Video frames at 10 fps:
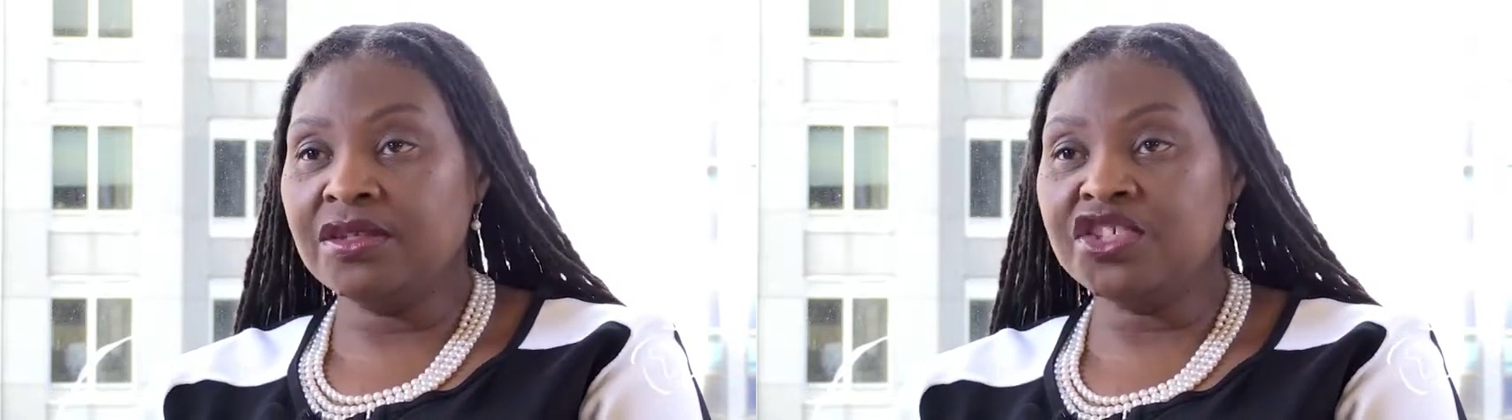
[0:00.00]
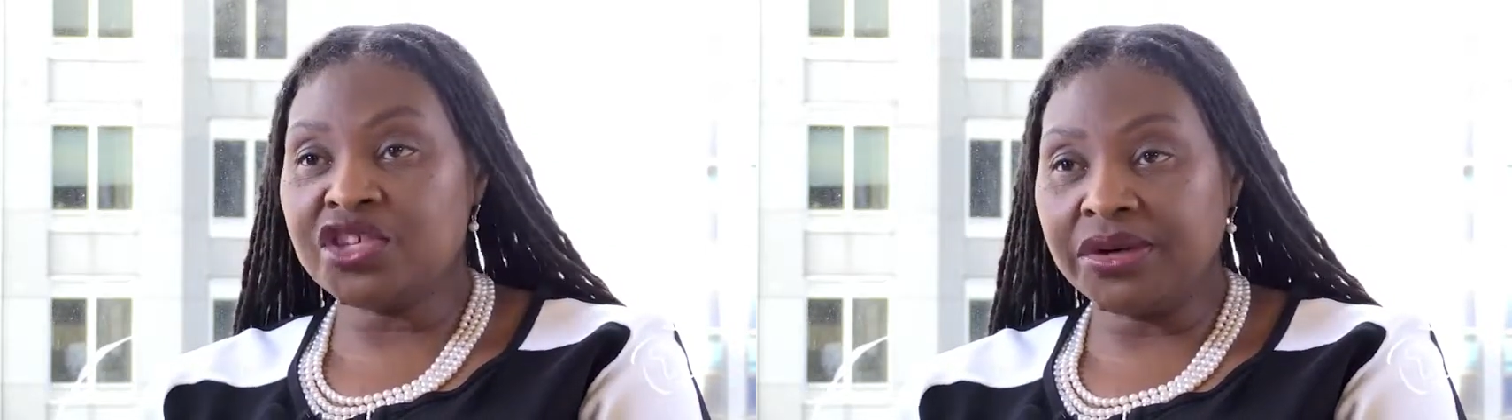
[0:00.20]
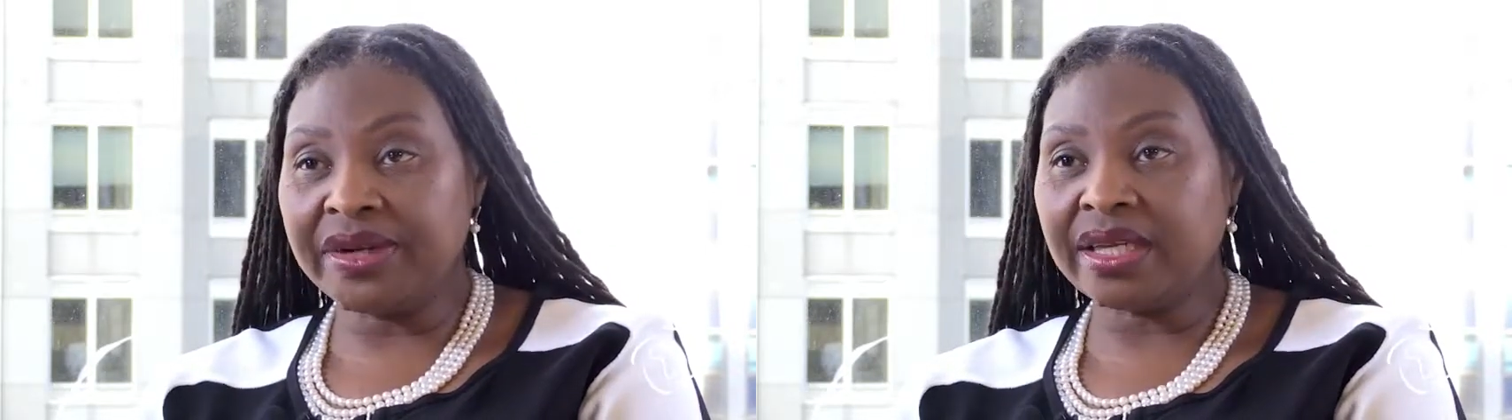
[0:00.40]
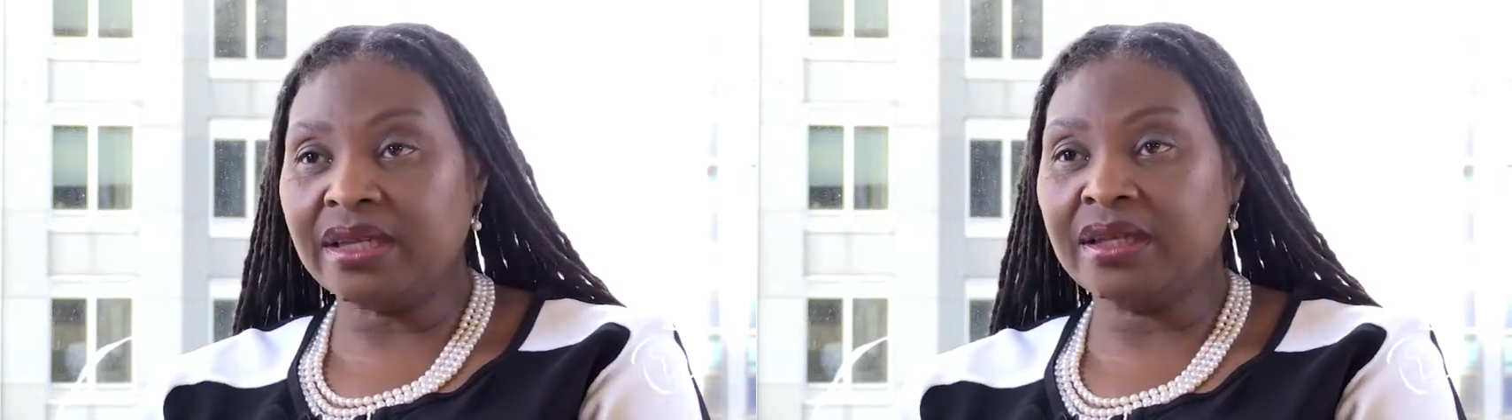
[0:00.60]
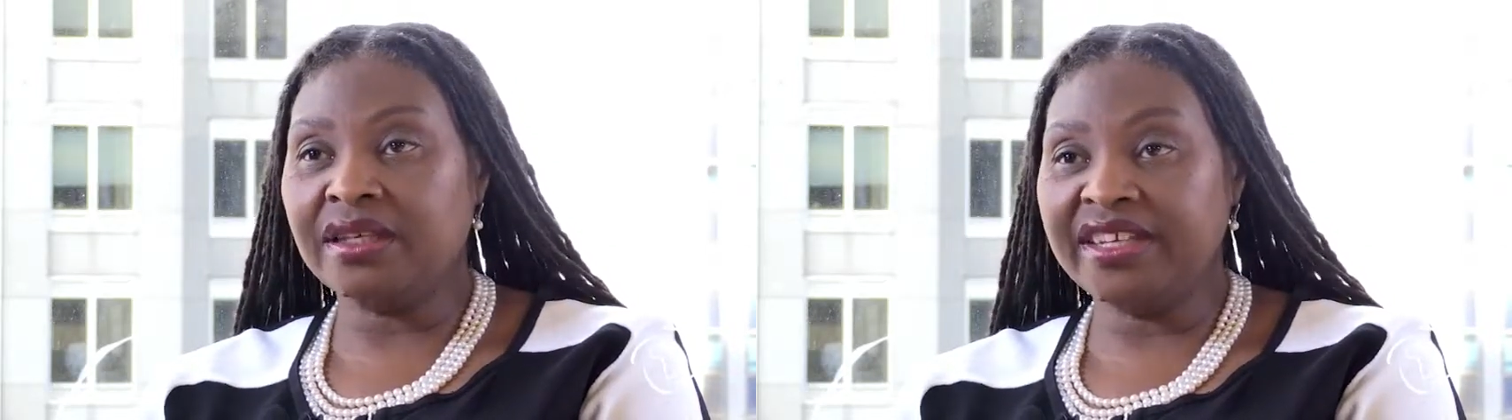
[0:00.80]
sharing,
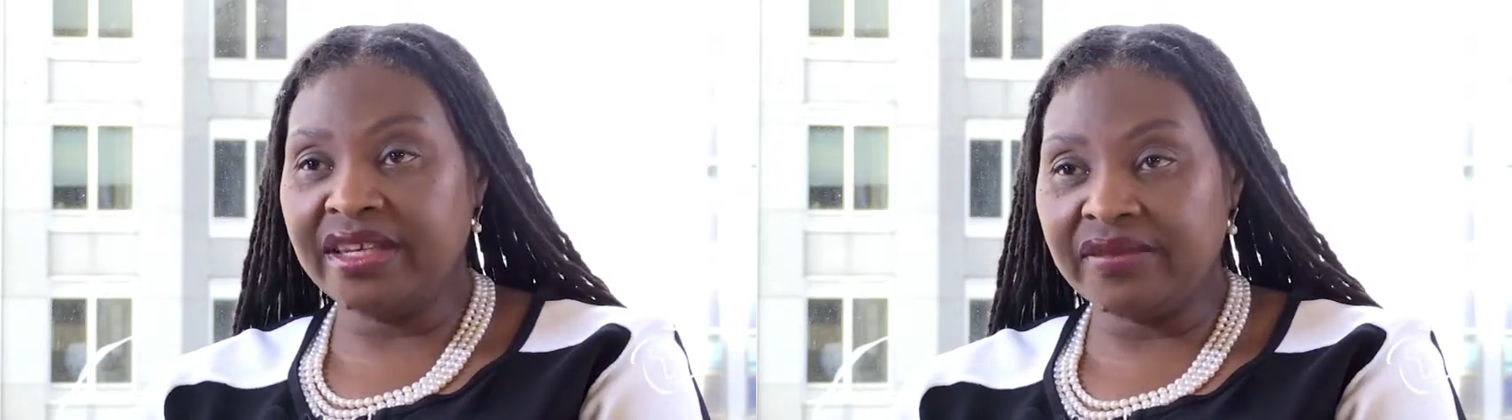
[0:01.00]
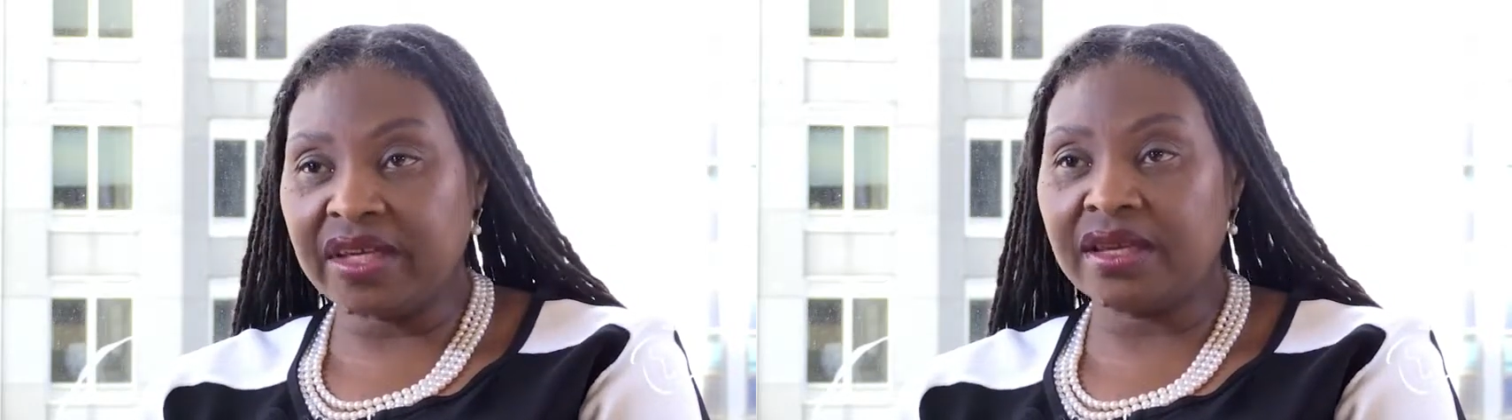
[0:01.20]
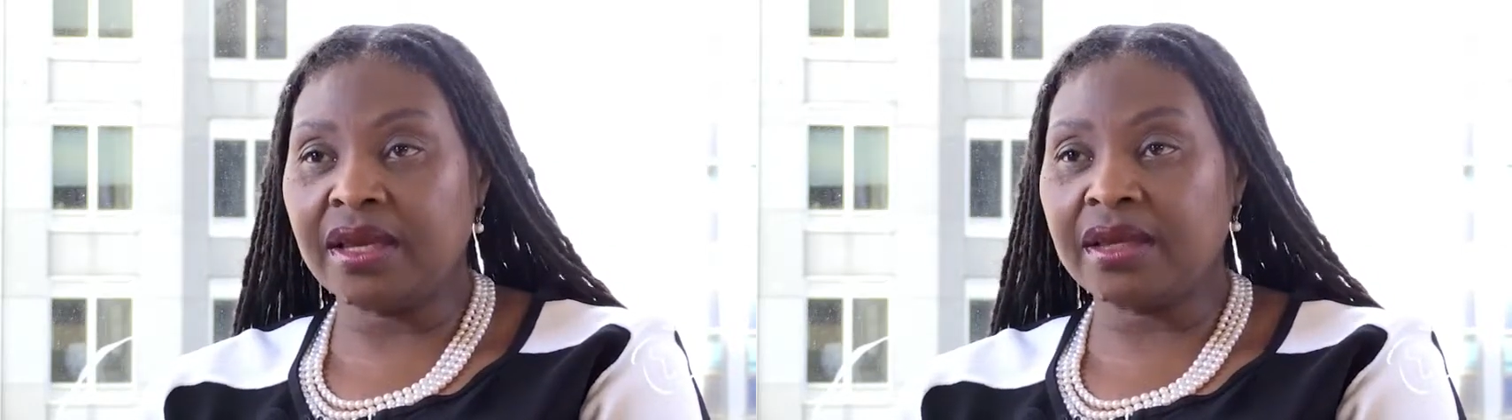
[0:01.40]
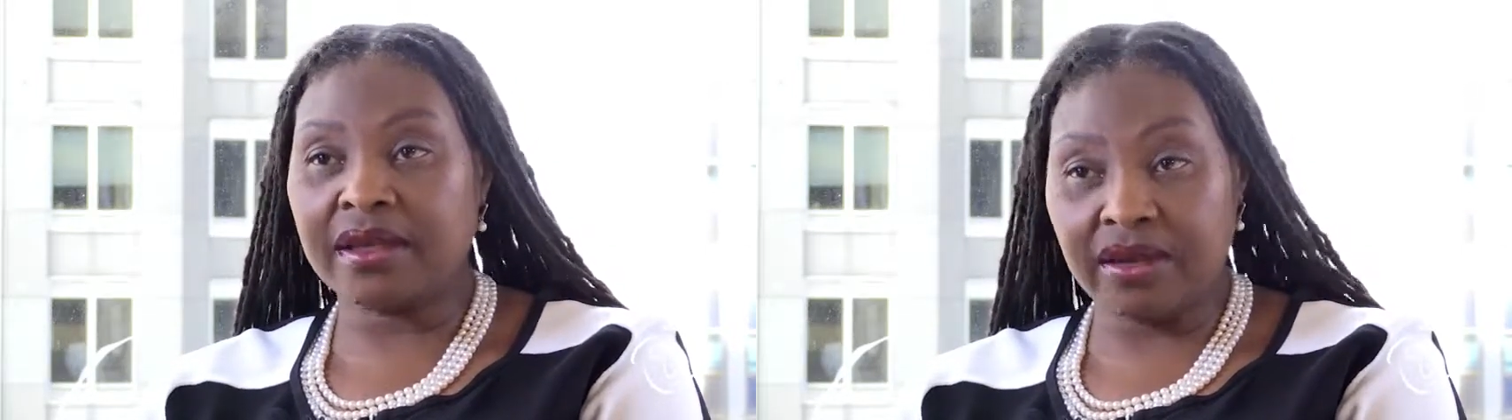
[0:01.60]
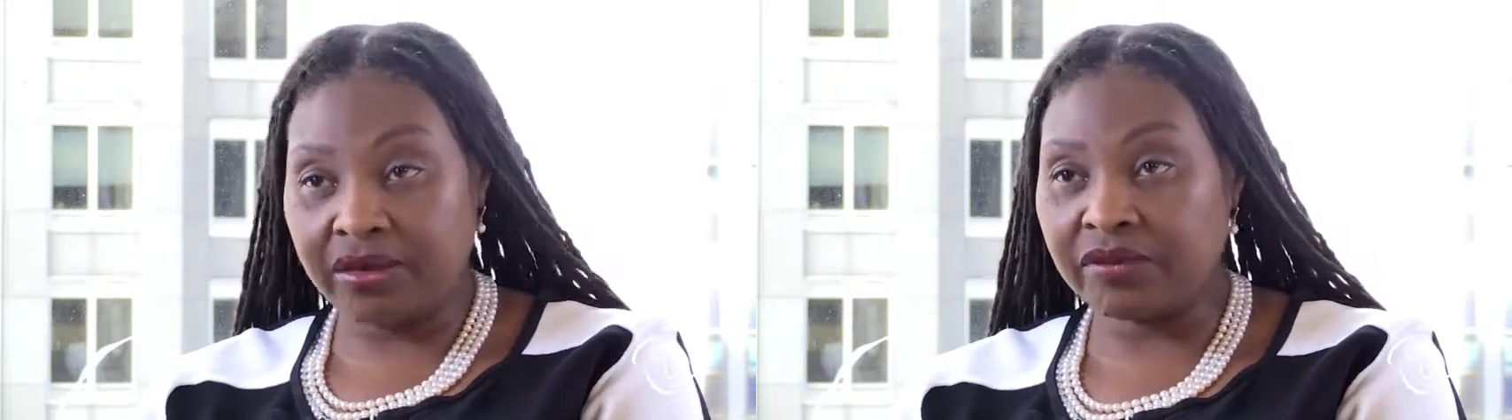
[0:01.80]
giving,
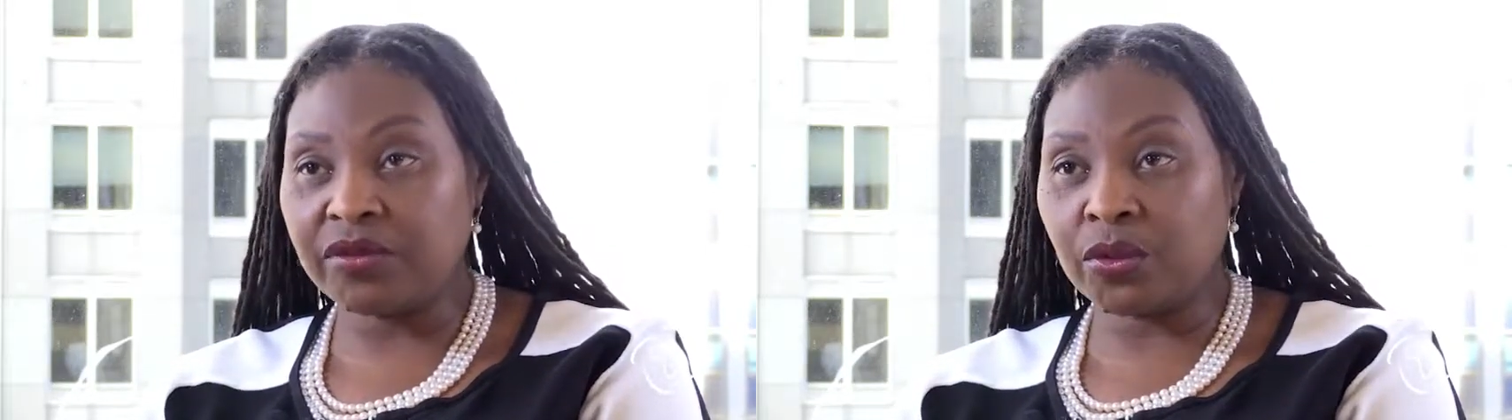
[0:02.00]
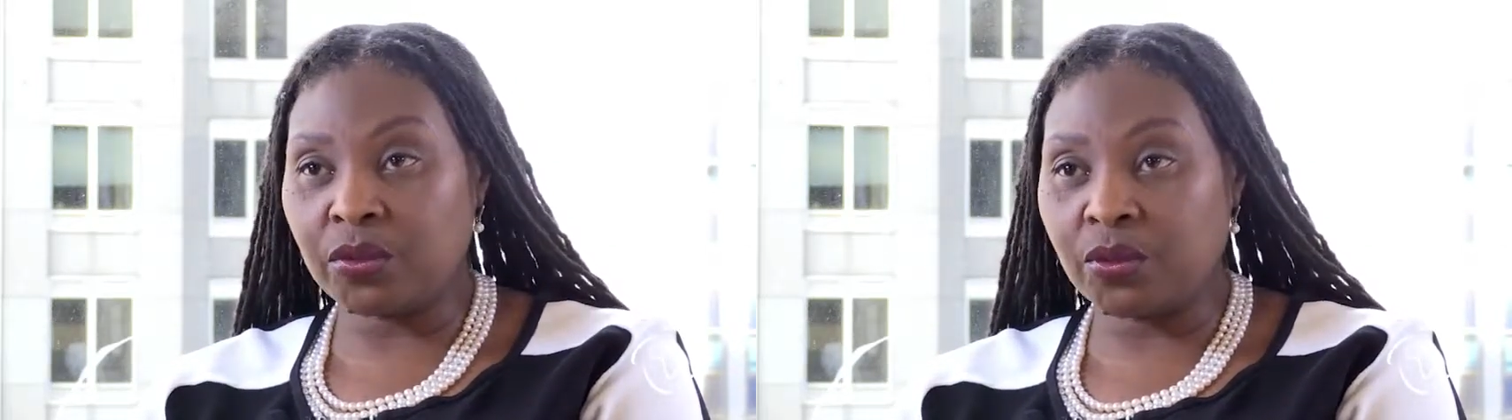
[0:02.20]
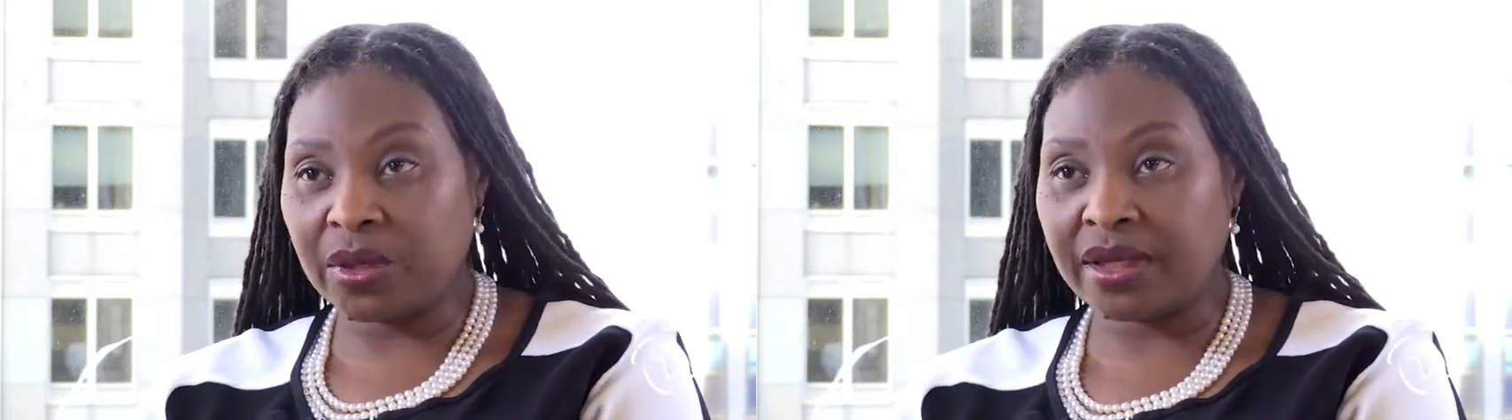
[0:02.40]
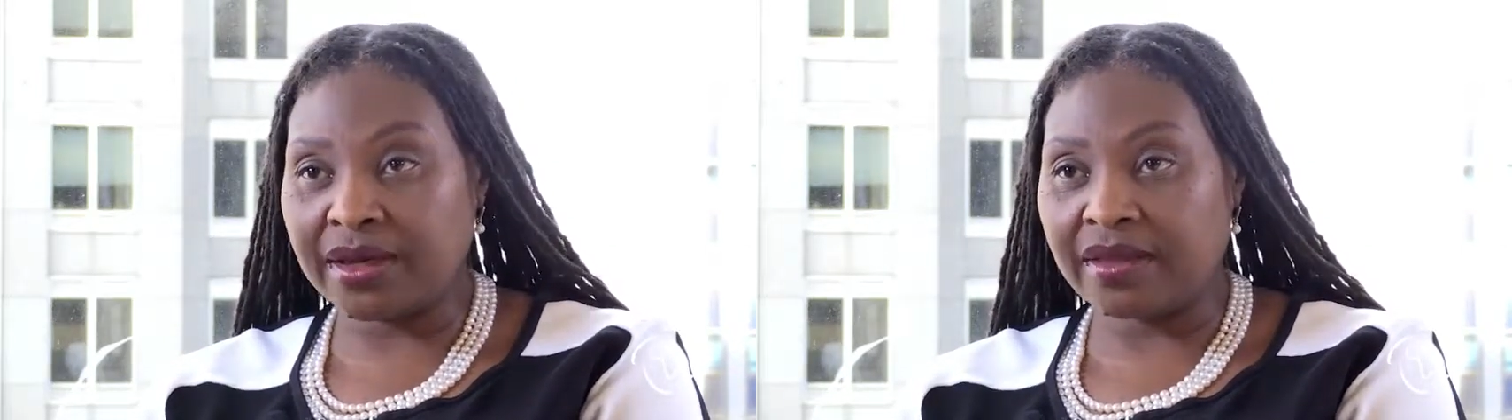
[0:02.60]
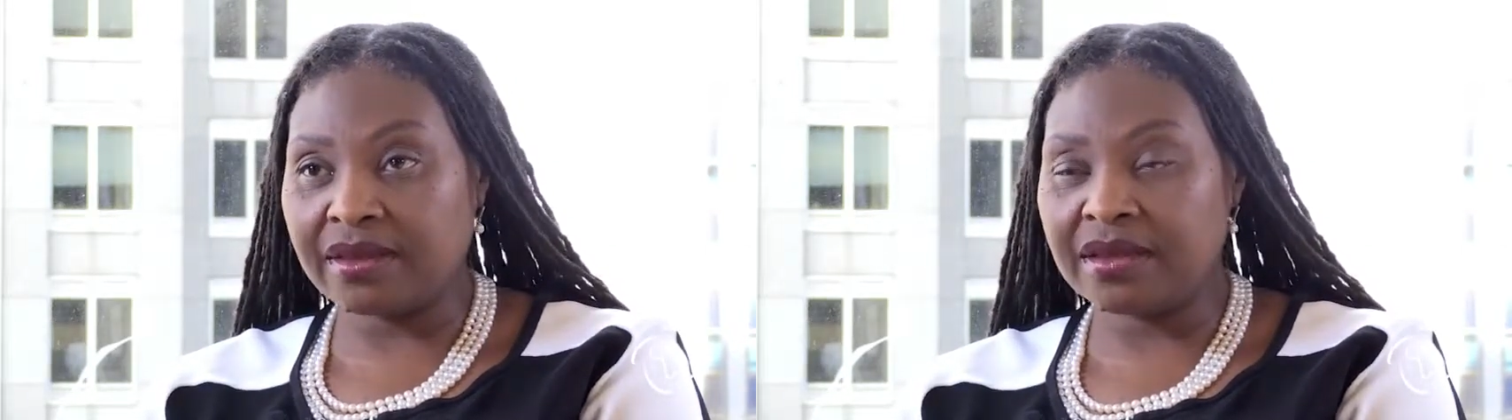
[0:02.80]
and caring for one
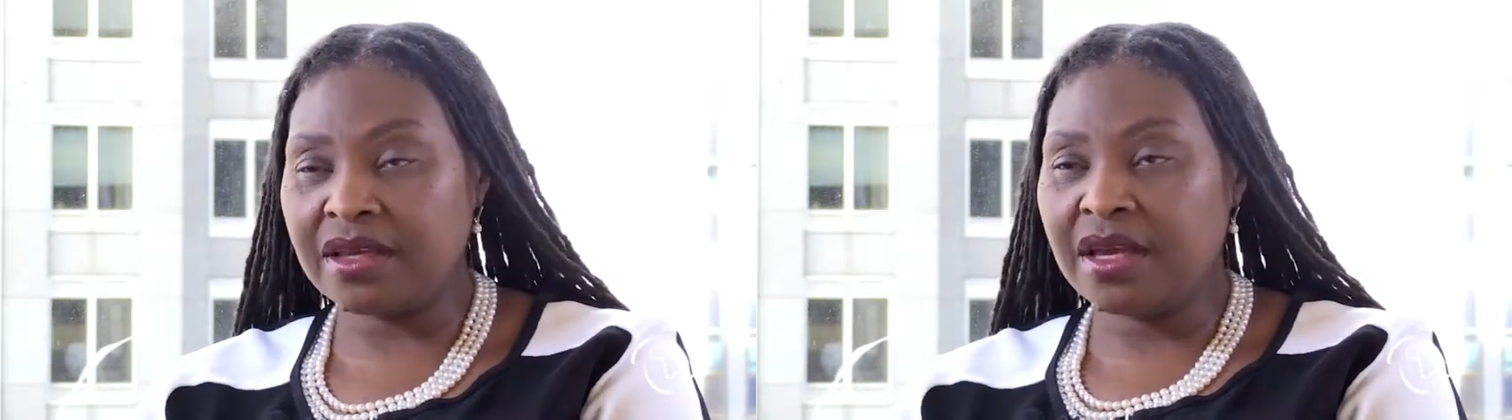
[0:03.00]
another.